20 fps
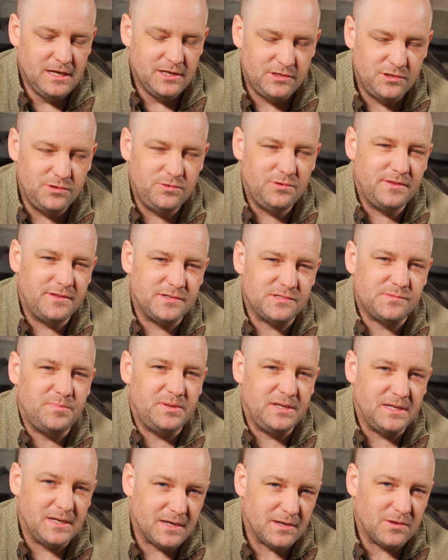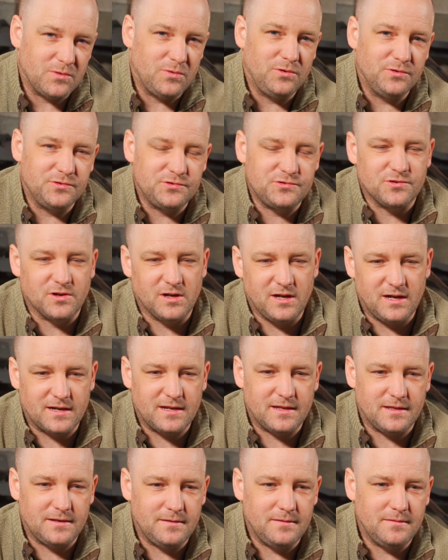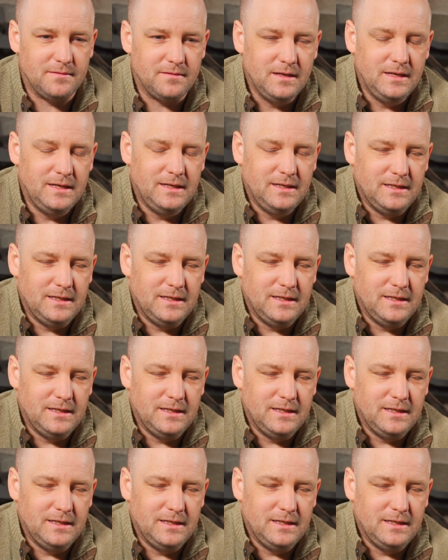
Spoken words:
due to this being an old truck and,